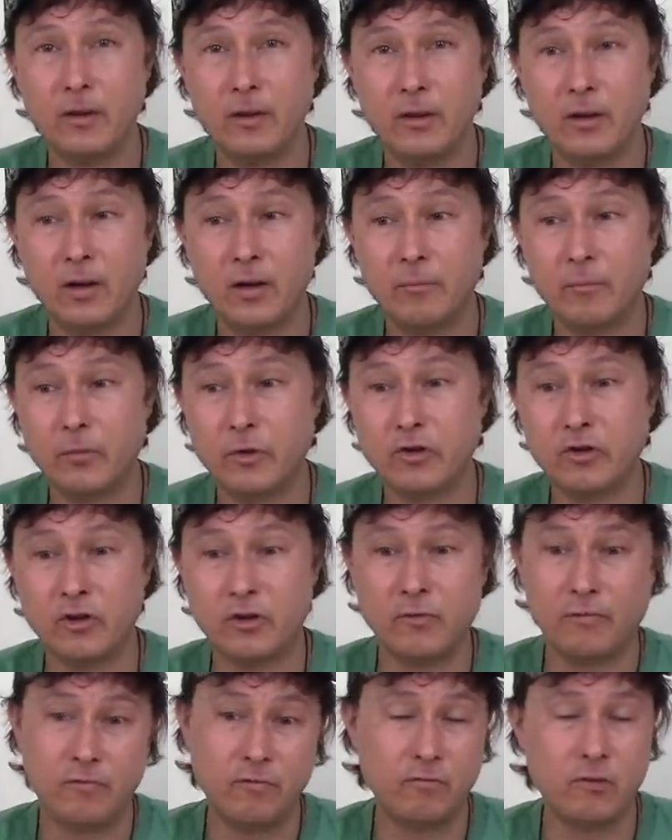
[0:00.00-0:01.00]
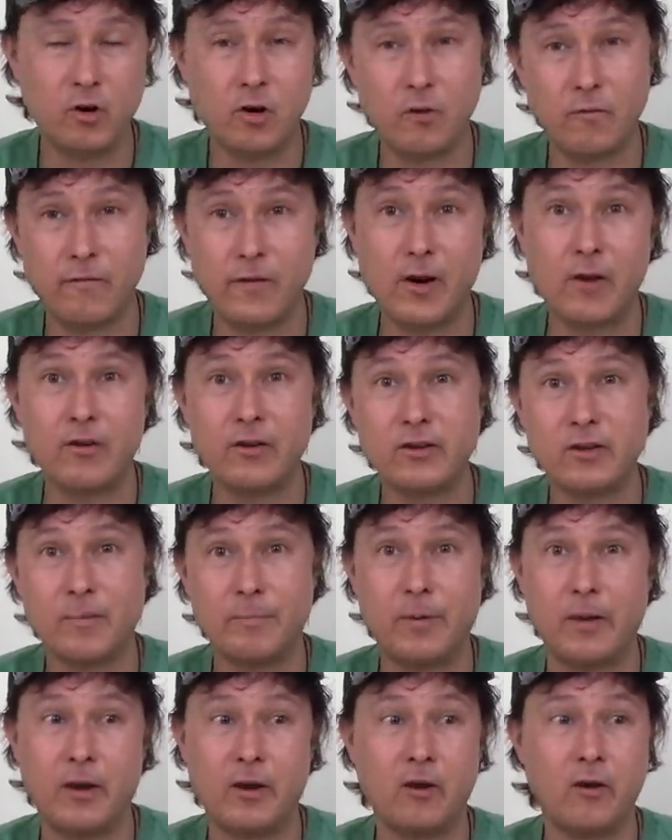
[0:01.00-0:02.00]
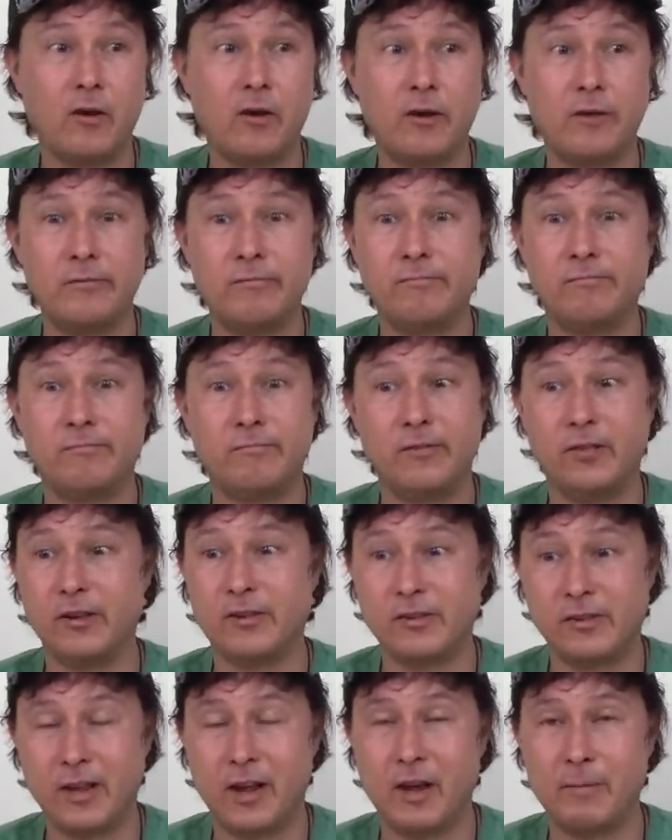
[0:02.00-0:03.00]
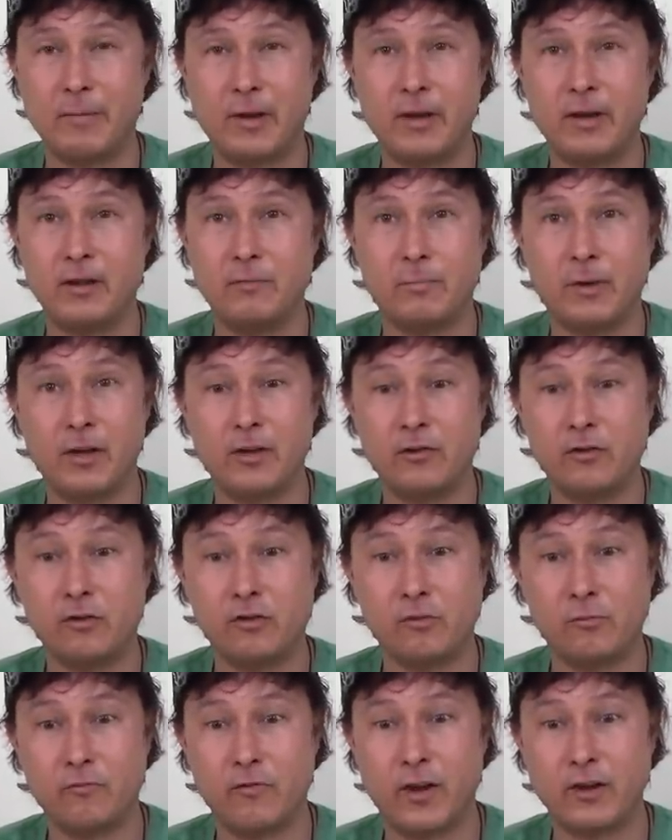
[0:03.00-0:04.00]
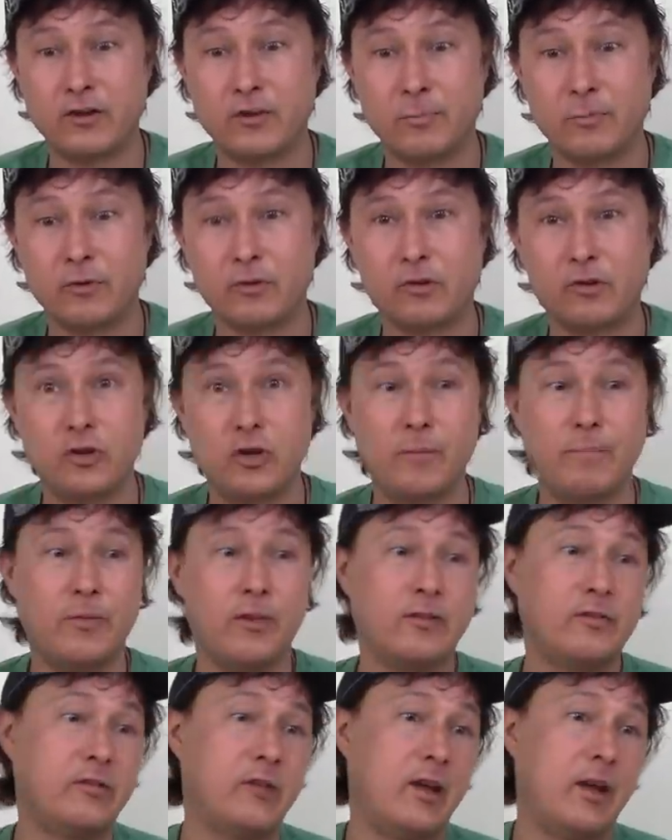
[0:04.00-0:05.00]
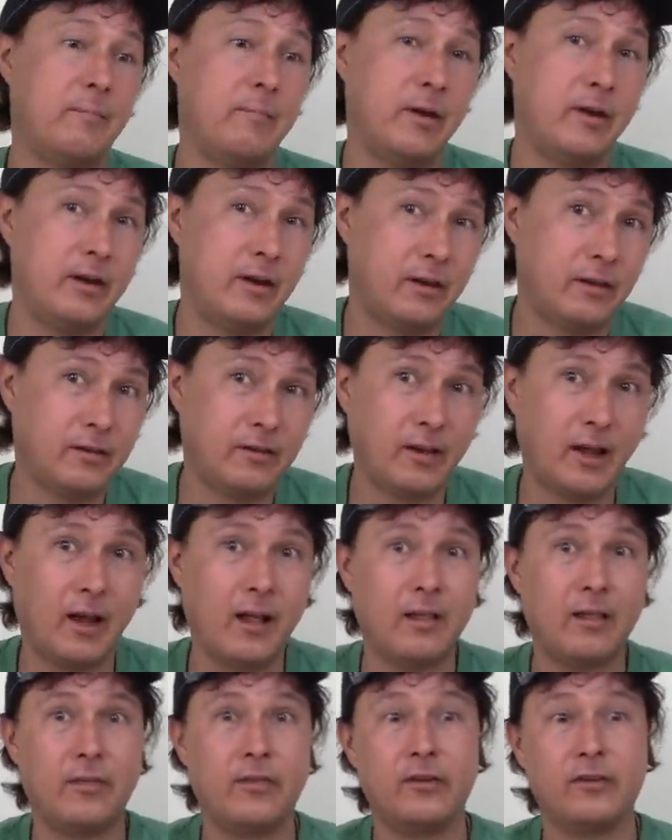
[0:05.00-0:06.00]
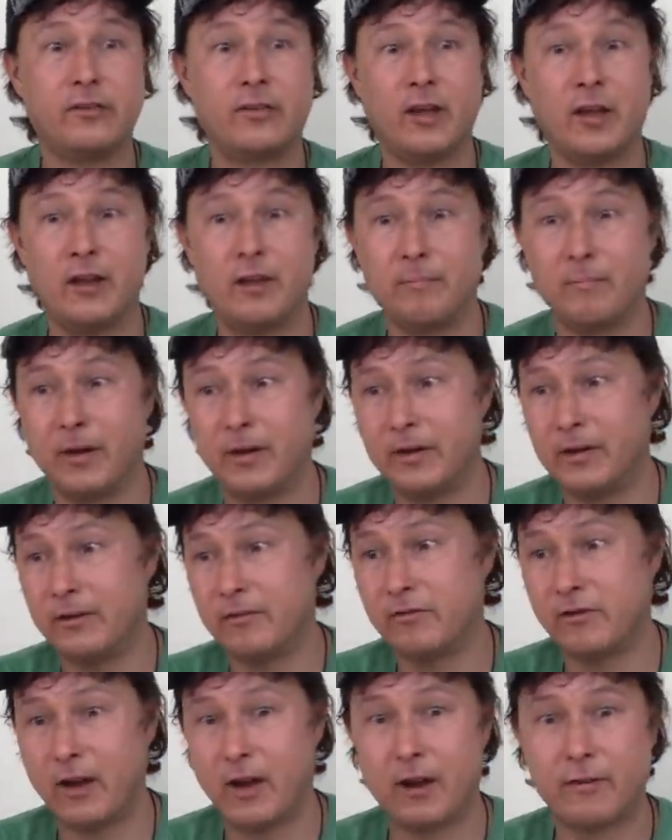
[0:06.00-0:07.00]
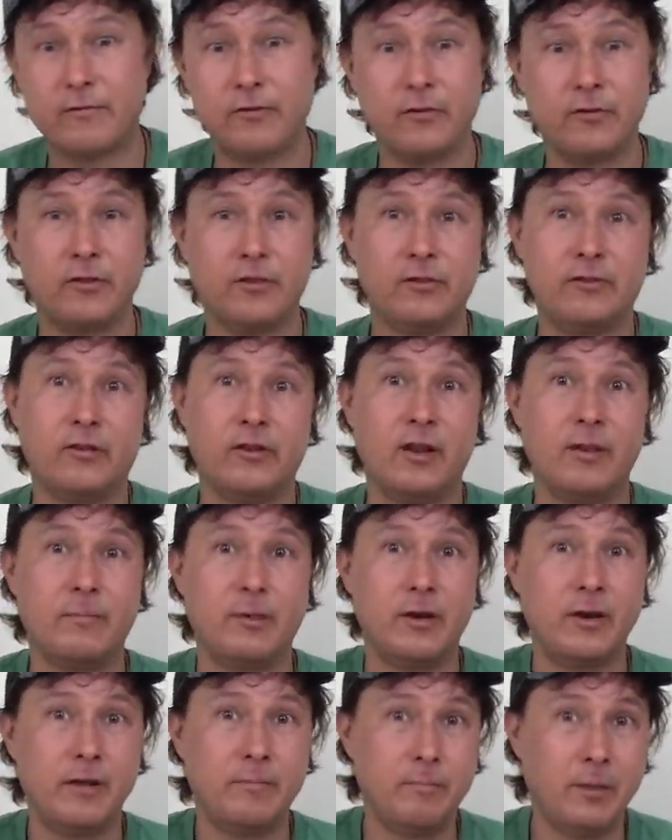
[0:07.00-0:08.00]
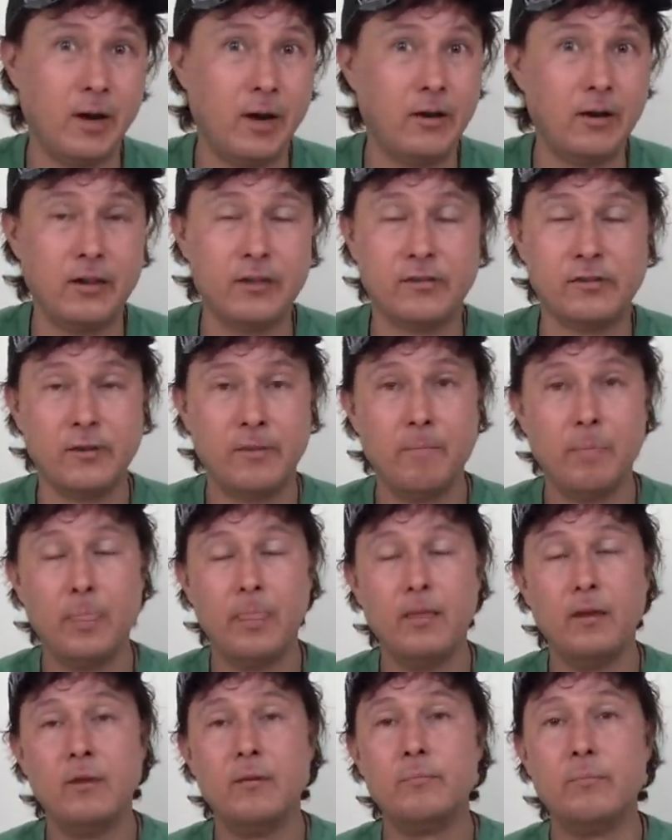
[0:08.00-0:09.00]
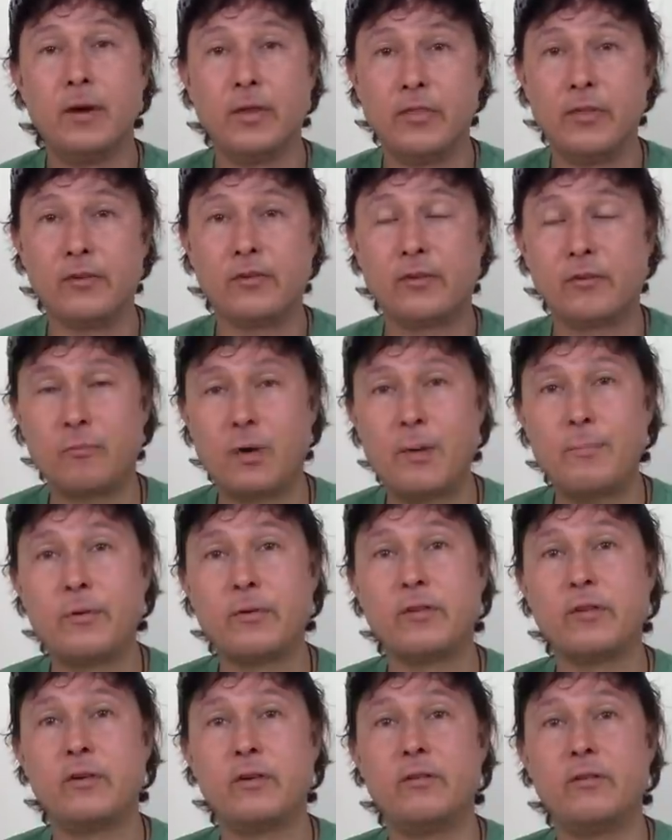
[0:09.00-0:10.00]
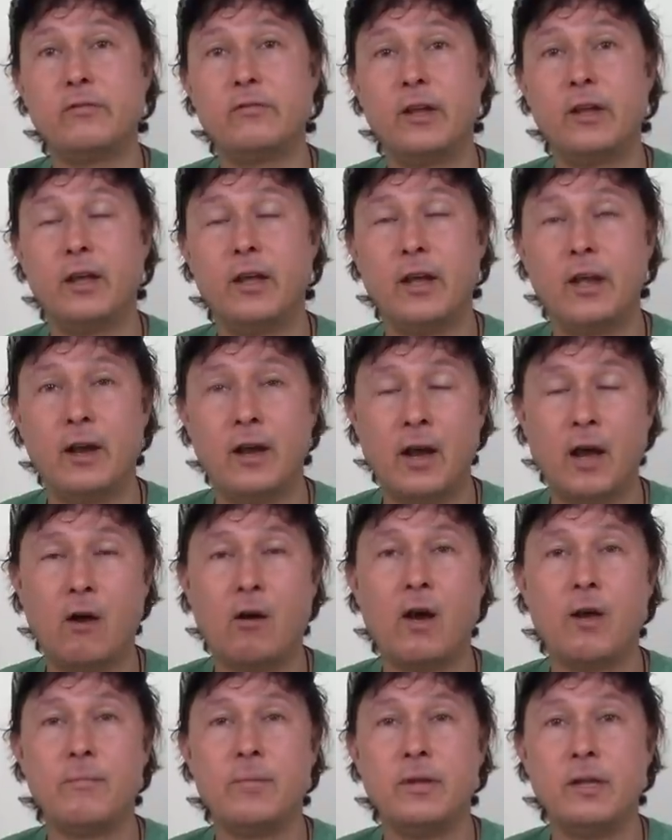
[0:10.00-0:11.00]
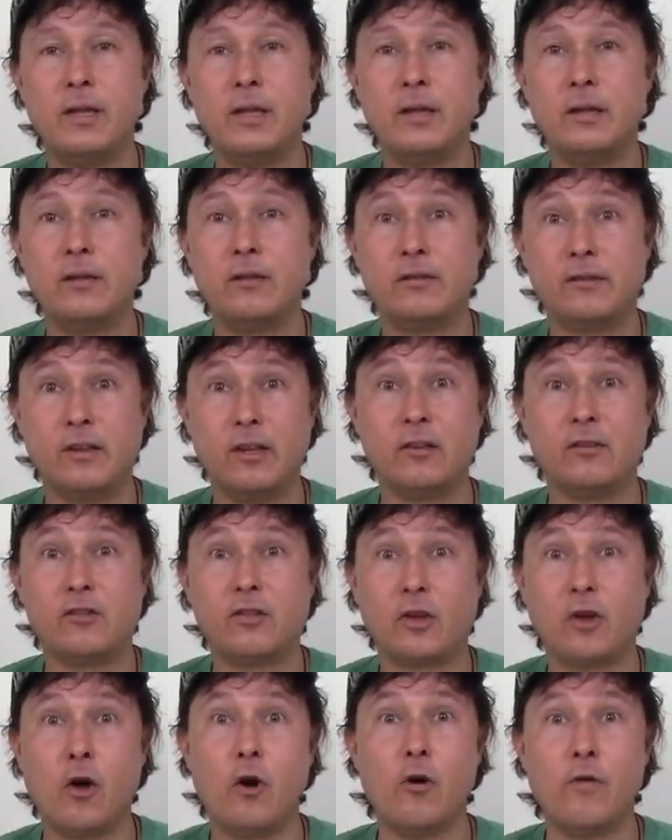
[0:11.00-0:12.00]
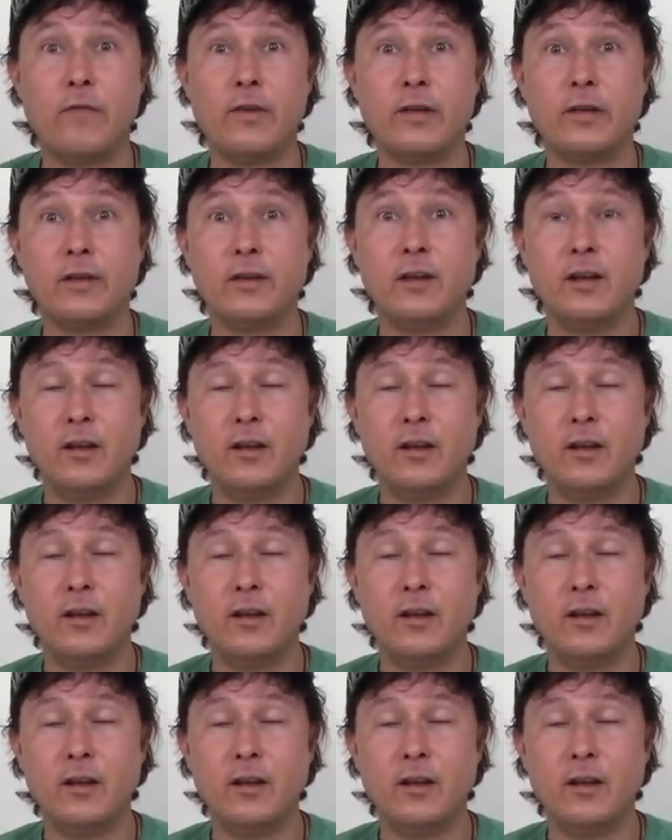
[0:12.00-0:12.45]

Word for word: um, which is, you know, varies depending on this day I might eat my vegetable soup. This day I might eat a salad. This day I might eat jackfruit. This day I might eat berries. But this is a representative day on how I've been eating since the COVID